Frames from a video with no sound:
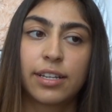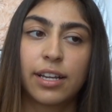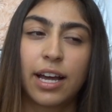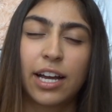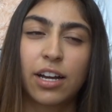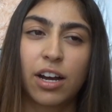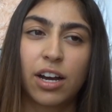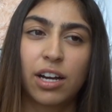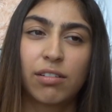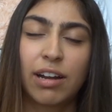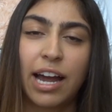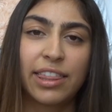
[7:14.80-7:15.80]

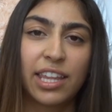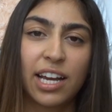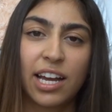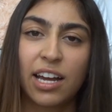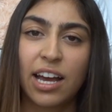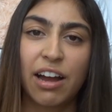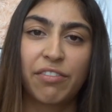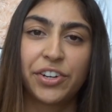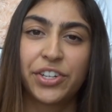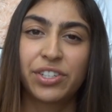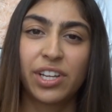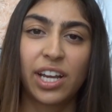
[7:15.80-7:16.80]
I think I
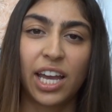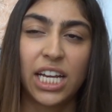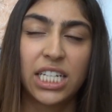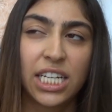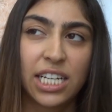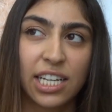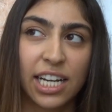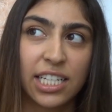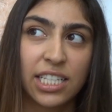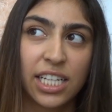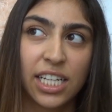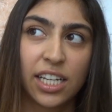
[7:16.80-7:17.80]
averaged like 18,
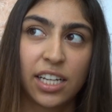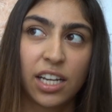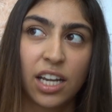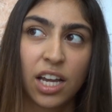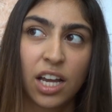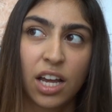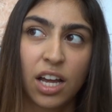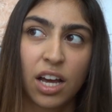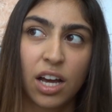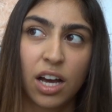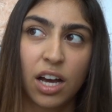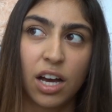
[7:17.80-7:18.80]
19,
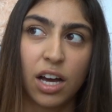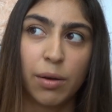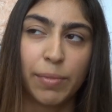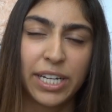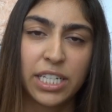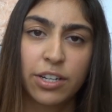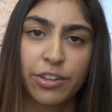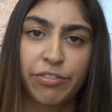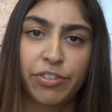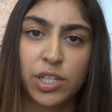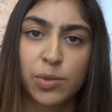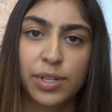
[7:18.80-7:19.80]
18 on the
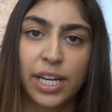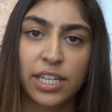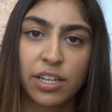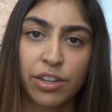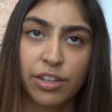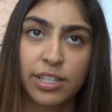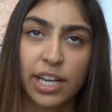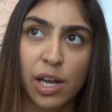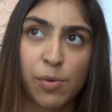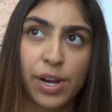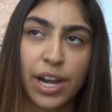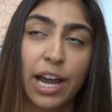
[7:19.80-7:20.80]
first one, 19 on the
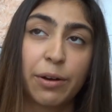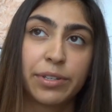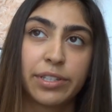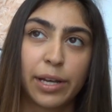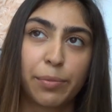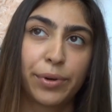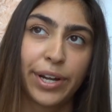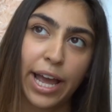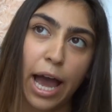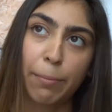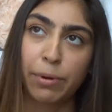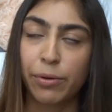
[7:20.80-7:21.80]
second one, and I was like pretty
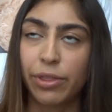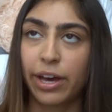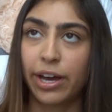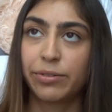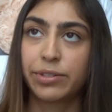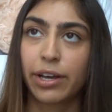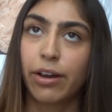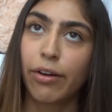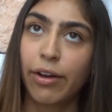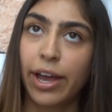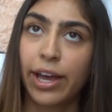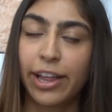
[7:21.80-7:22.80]
happy with that. I was like,
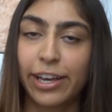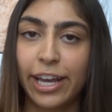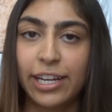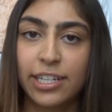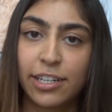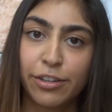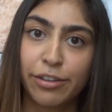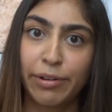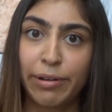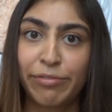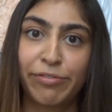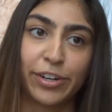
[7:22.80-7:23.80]
okay, like 18 on
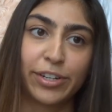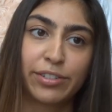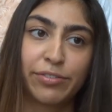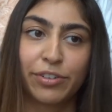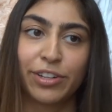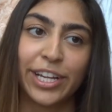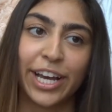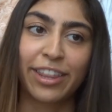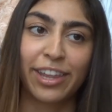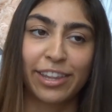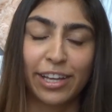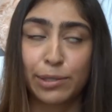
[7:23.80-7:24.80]
my first full length,
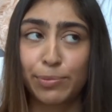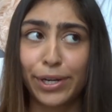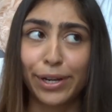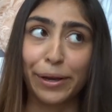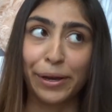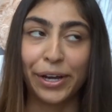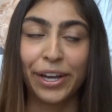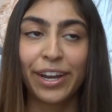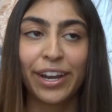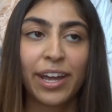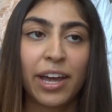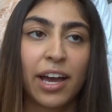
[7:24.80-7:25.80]
like that's pretty good.
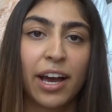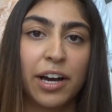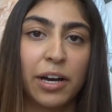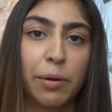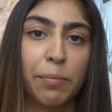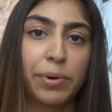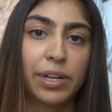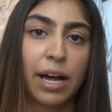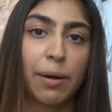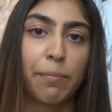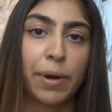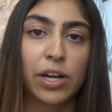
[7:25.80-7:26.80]

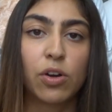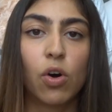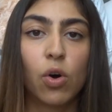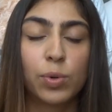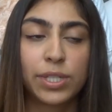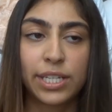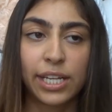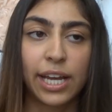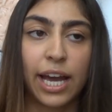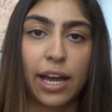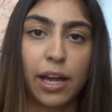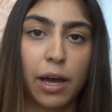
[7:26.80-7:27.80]
But my goal was to
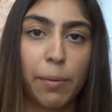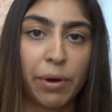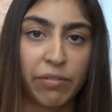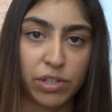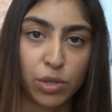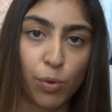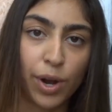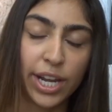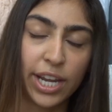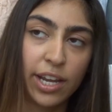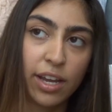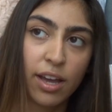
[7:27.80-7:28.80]
get above a
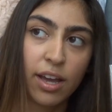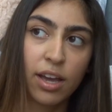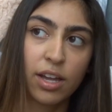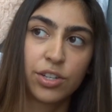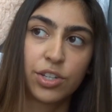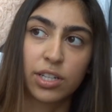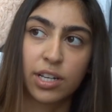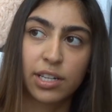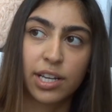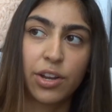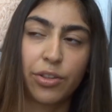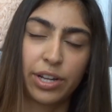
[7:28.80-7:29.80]
20, just because
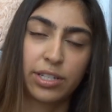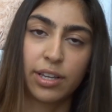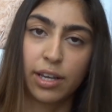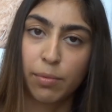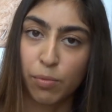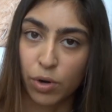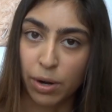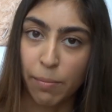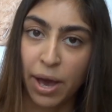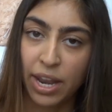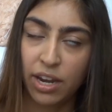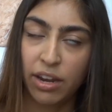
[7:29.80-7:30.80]
I know that's like more
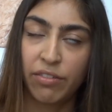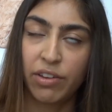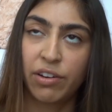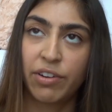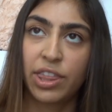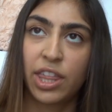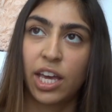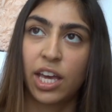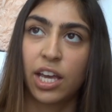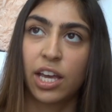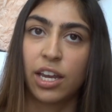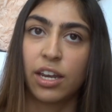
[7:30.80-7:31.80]
competitive and
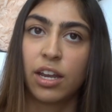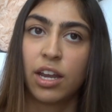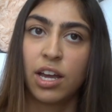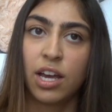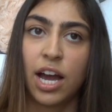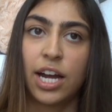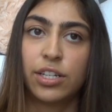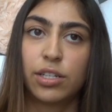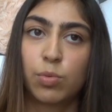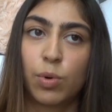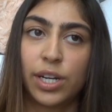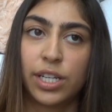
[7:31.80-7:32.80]
everything, and I
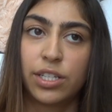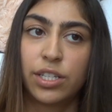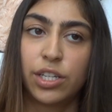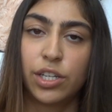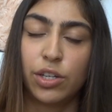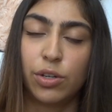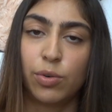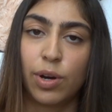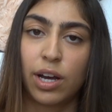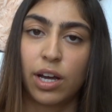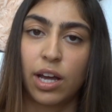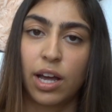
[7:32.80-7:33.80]
just wanted to
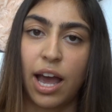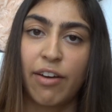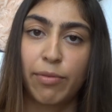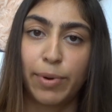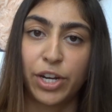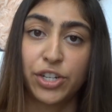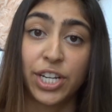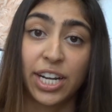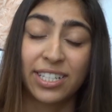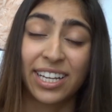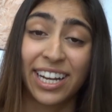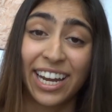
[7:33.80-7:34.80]
have a better
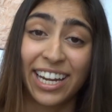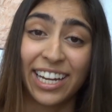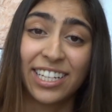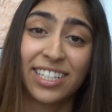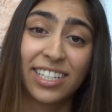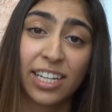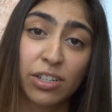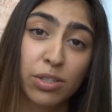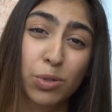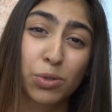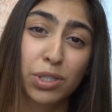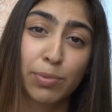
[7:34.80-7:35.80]
chance at getting into dental
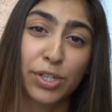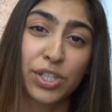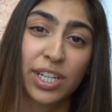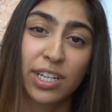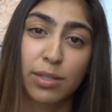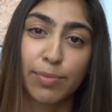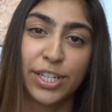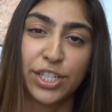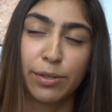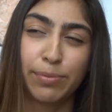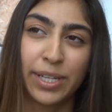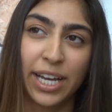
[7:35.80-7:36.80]
school, especially because my
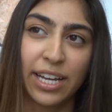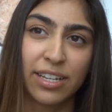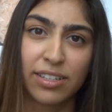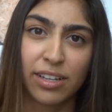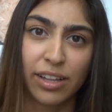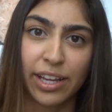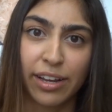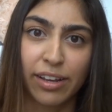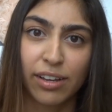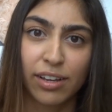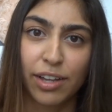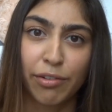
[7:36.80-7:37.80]
GPA isn't like
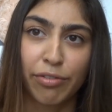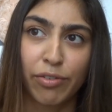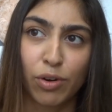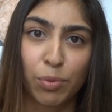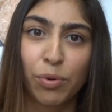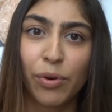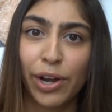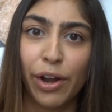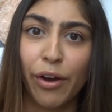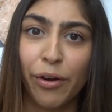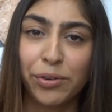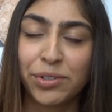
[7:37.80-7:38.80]
a
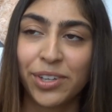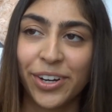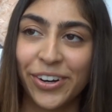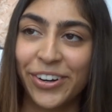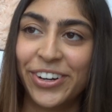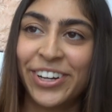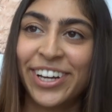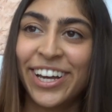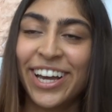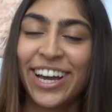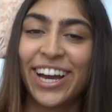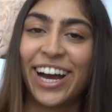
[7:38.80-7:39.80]
4.0, so
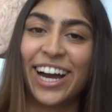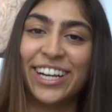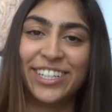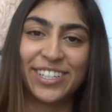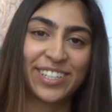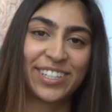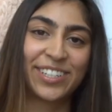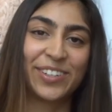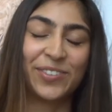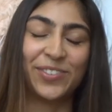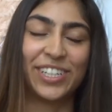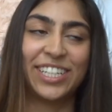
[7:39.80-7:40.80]
I just
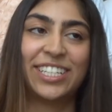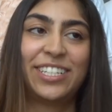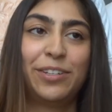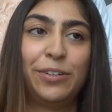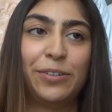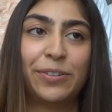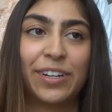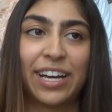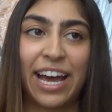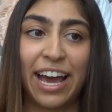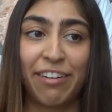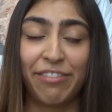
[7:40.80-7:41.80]
wanted to
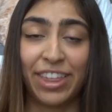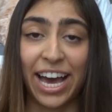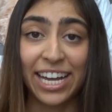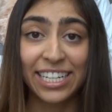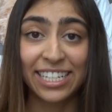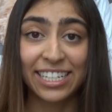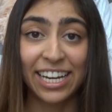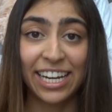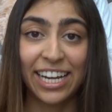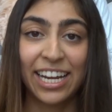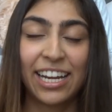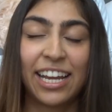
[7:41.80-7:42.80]
have that
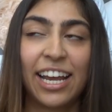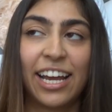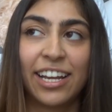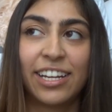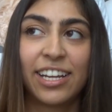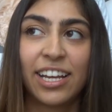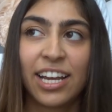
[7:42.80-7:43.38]
steady, and